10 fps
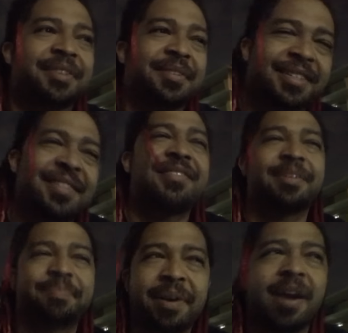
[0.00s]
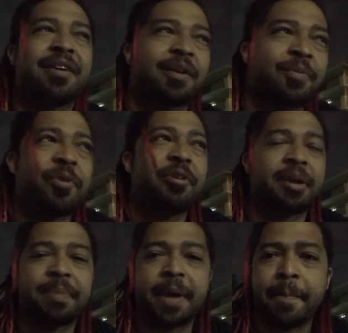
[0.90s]
So this is the part I'm
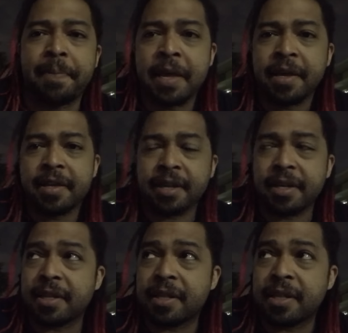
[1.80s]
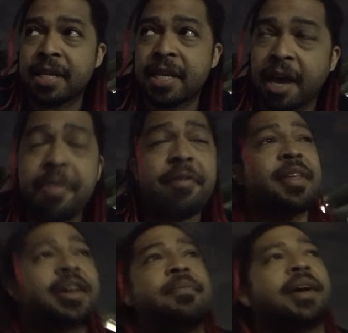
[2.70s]
worried about. The other
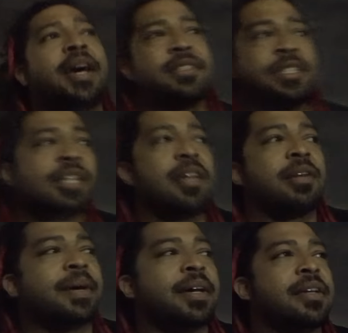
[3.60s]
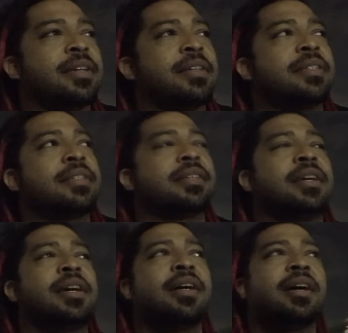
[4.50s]
thing I'm actually thinking about is
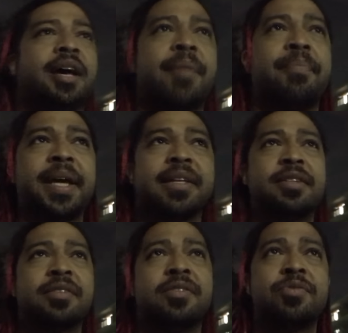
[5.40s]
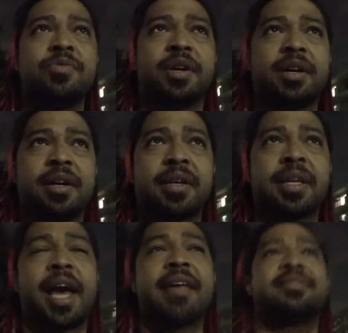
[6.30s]
I might just do a
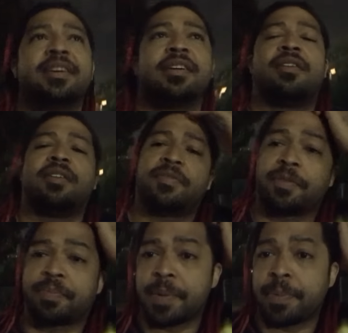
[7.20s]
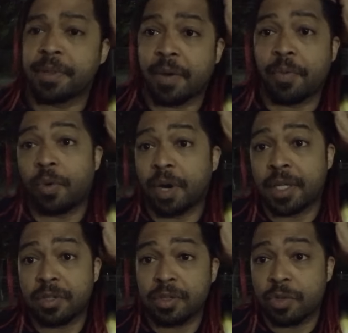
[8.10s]
casting call for people that
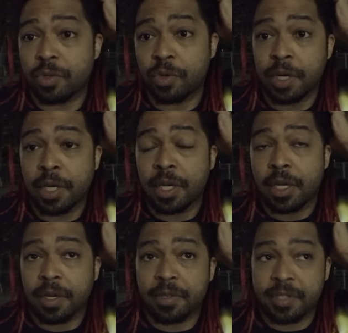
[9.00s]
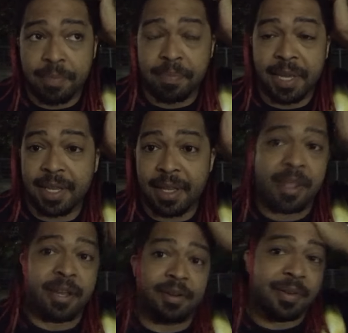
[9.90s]
want to submit
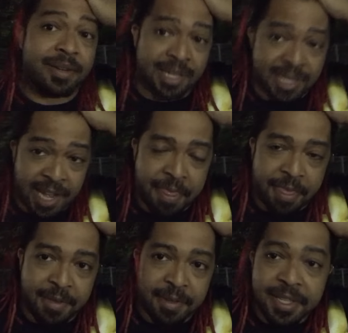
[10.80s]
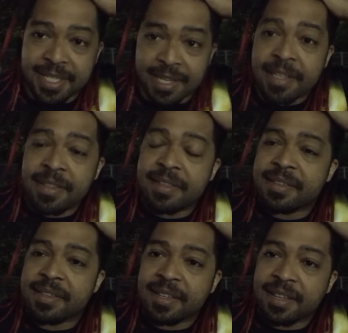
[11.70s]
their death scenes.